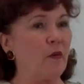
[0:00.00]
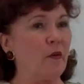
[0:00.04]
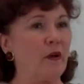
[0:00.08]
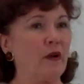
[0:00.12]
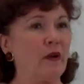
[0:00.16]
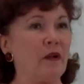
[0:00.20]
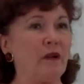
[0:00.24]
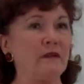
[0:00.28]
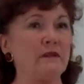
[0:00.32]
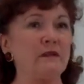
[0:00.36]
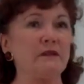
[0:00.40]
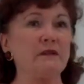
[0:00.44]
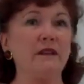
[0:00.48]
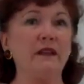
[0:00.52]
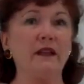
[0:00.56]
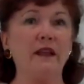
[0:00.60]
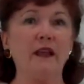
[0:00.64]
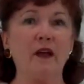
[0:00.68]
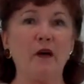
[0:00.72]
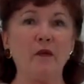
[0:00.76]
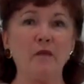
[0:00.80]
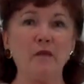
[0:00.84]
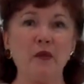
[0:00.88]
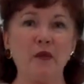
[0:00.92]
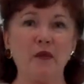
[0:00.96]
will
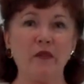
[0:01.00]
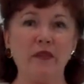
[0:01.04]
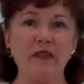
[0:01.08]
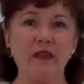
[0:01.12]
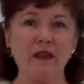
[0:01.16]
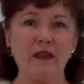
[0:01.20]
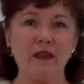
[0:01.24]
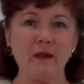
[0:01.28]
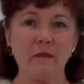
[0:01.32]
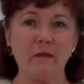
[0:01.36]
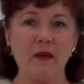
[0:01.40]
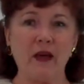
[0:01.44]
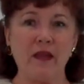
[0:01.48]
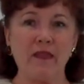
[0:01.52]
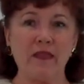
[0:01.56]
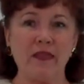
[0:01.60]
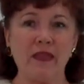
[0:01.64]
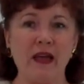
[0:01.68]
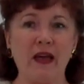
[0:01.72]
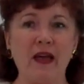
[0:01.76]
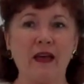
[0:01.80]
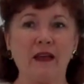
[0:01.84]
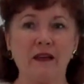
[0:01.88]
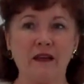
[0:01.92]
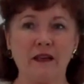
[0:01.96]
help you think about
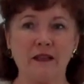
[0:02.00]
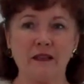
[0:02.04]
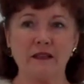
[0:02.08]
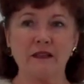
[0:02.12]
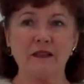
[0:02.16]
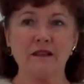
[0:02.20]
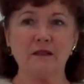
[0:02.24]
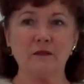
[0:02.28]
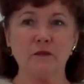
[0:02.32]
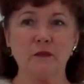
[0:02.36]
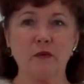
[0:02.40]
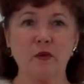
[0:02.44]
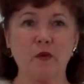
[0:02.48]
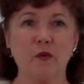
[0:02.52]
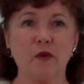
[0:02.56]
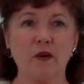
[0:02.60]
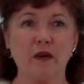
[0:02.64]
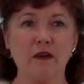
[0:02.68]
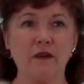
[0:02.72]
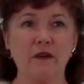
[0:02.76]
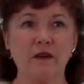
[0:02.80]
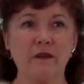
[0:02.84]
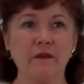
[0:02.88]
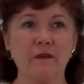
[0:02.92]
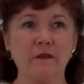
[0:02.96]
that a little
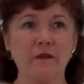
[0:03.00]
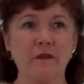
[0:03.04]
more.